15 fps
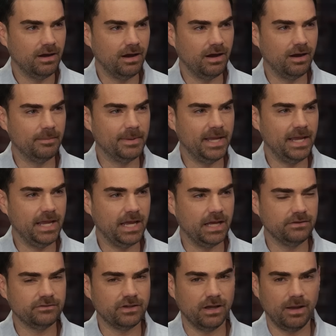um,
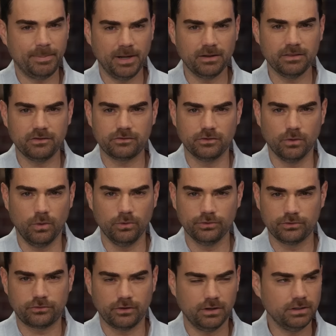and uh, apparently, is an
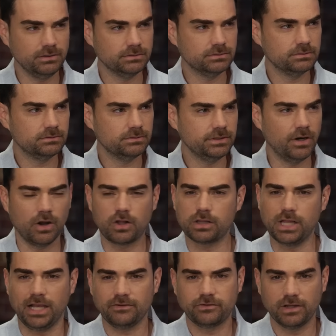older song, you know, a
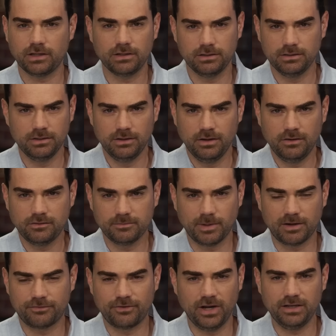classic from
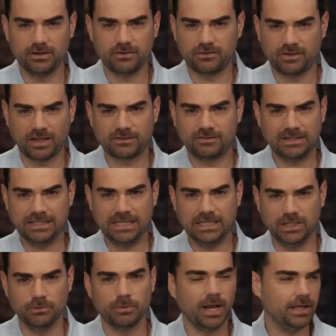our friend
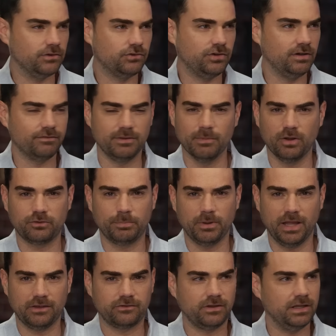Sexyy Red. She of the
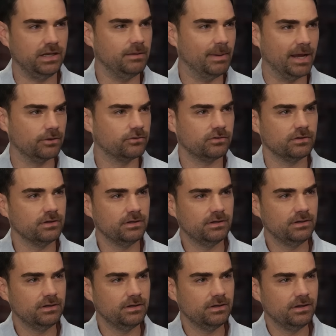multiple STD bouts,
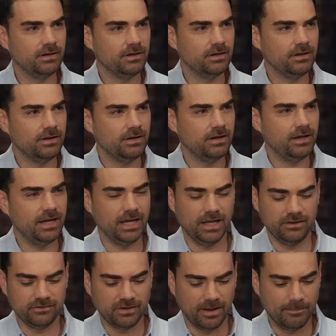
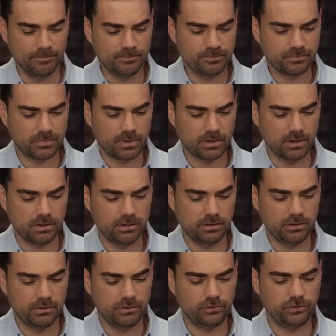and um,
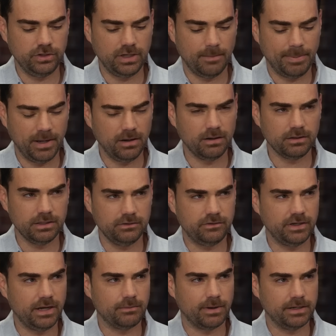she apparently
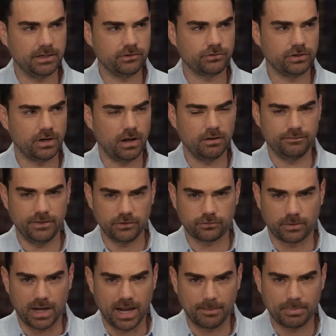did a rendition of
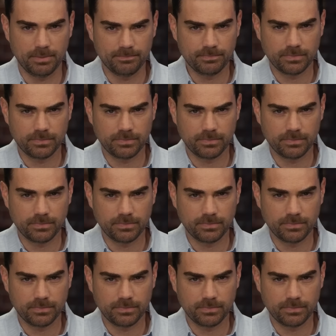this rap,